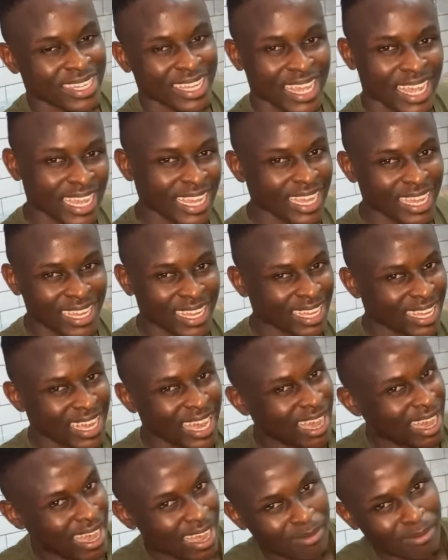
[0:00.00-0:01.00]
I,
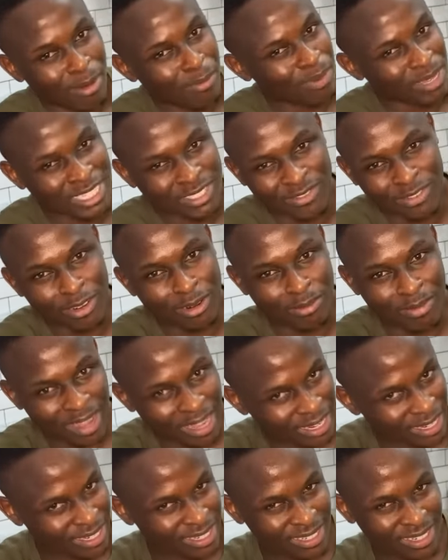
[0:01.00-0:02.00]
I'm a peaceful
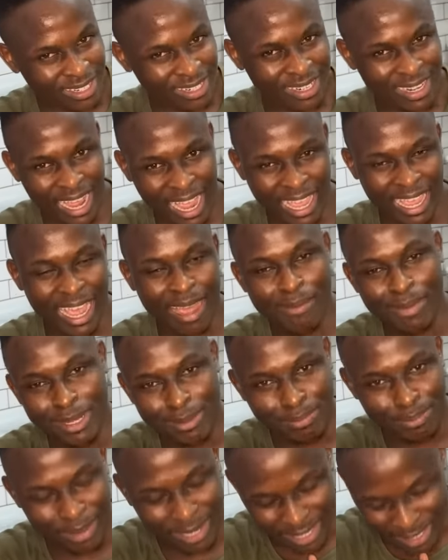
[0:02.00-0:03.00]
man. I come
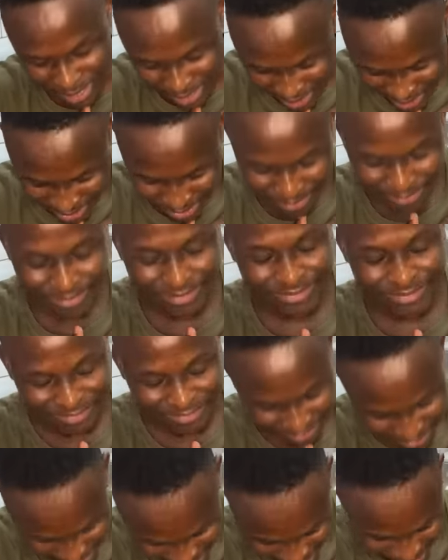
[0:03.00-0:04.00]
in peace.
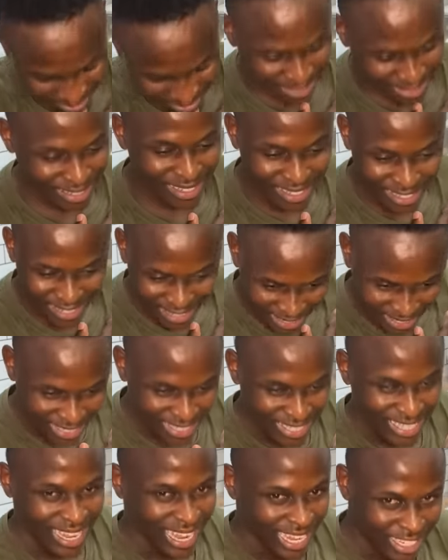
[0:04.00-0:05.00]
Yeah.
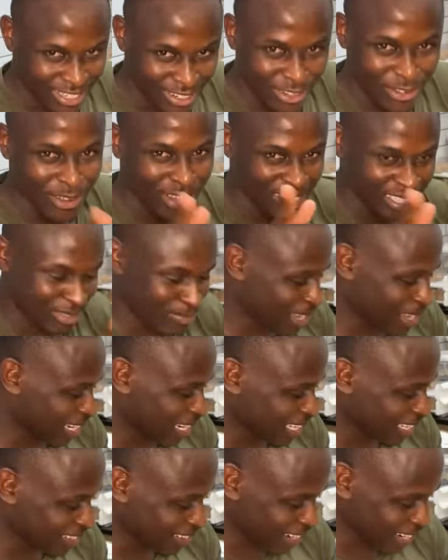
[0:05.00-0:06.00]
I know you are
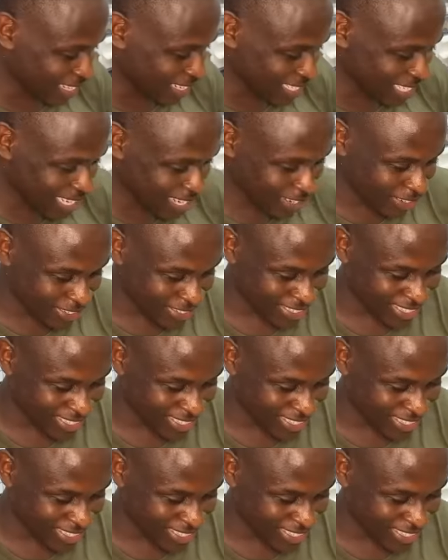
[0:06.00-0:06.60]
smiling right now.